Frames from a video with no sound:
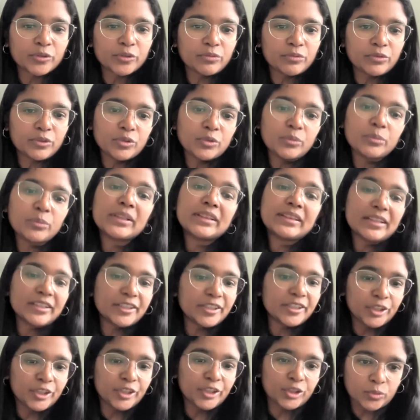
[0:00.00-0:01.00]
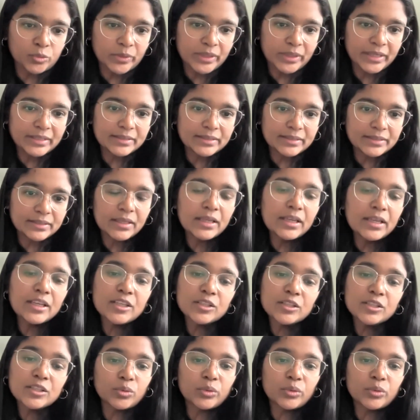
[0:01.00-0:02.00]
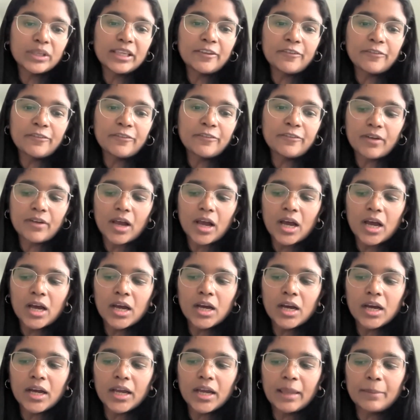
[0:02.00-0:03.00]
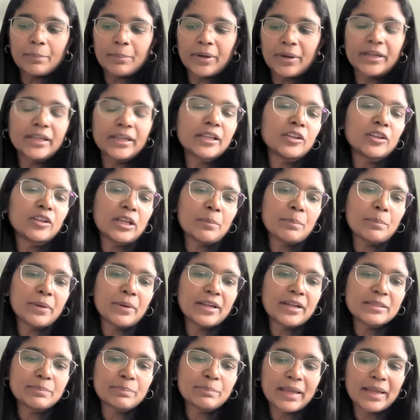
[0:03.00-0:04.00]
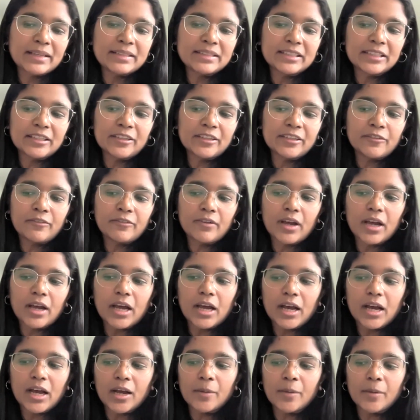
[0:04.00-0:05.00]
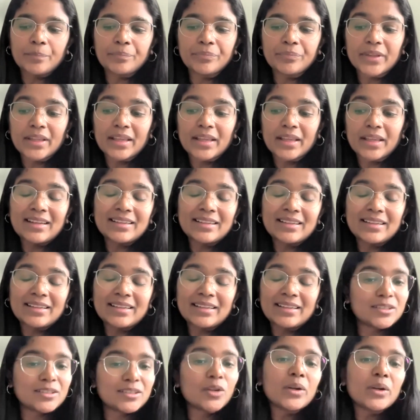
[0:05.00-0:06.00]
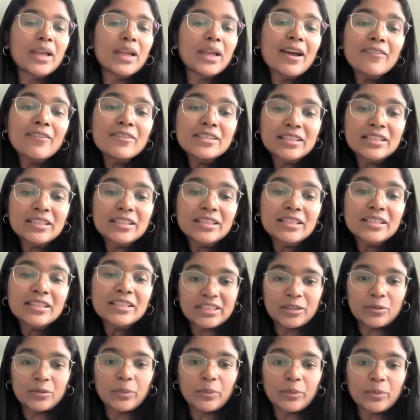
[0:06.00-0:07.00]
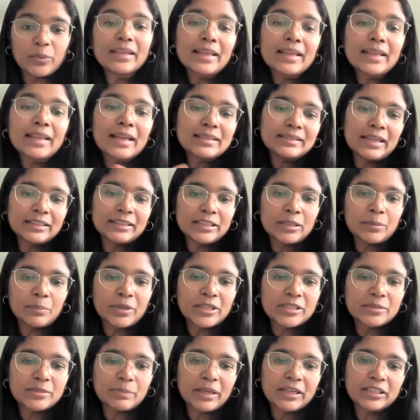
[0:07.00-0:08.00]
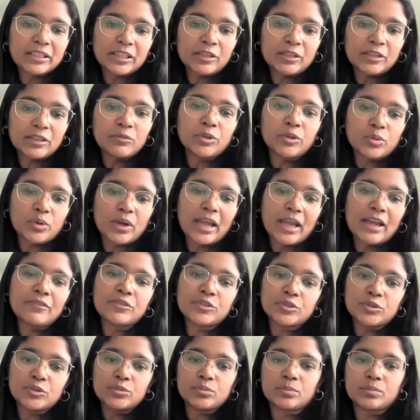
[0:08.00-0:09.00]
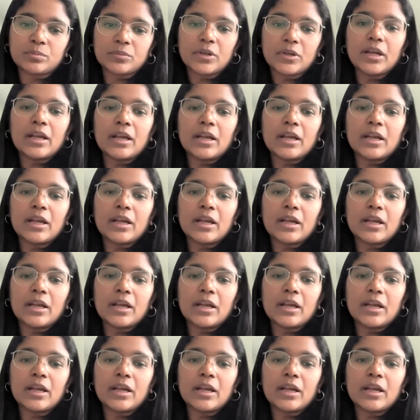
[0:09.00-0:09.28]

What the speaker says: of view with due weight. So if a particular perspective does not have sufficient weight as the other perspective, you have to